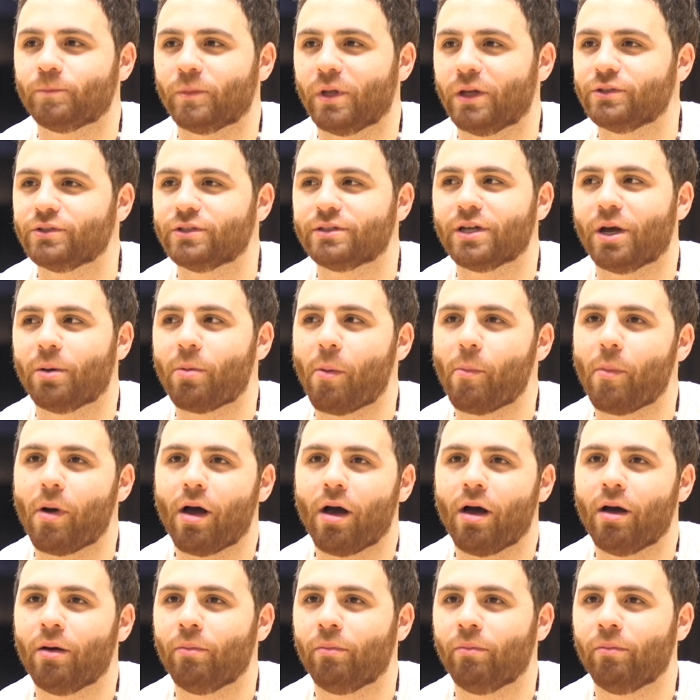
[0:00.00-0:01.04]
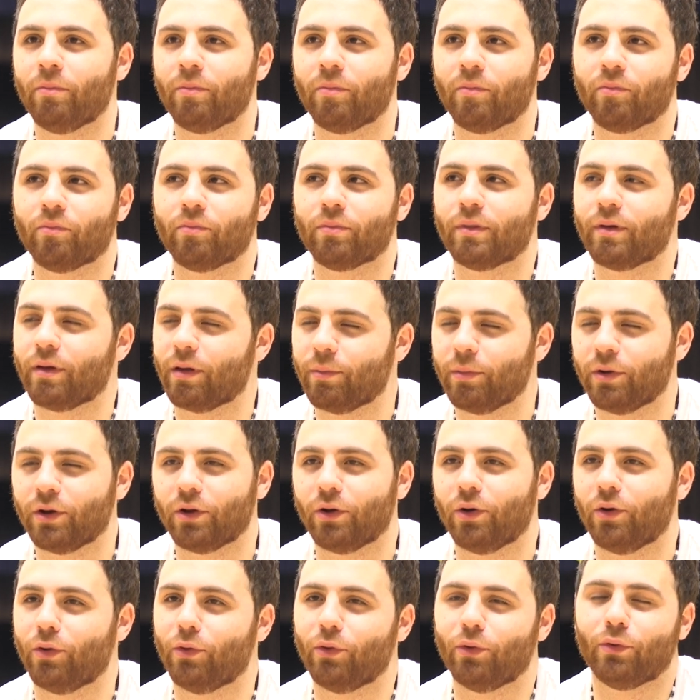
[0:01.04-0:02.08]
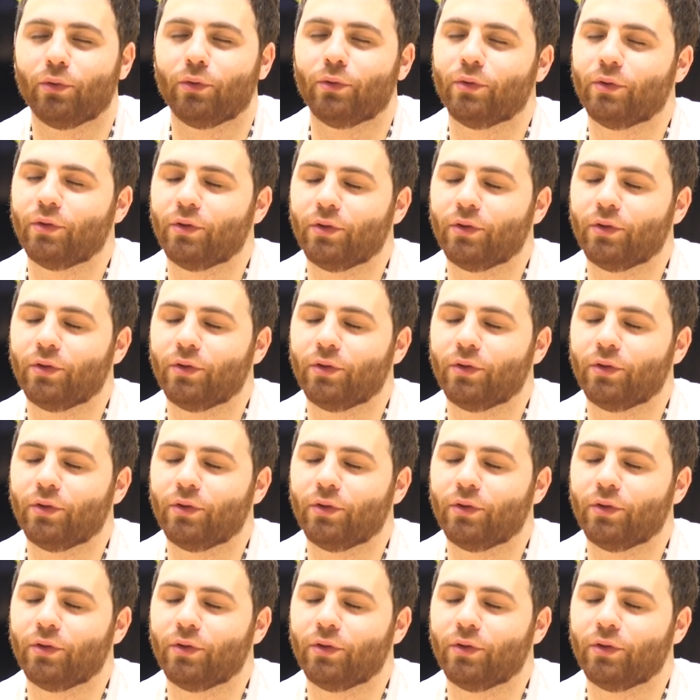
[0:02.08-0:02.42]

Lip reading: used to tell my mom, I'm gonna go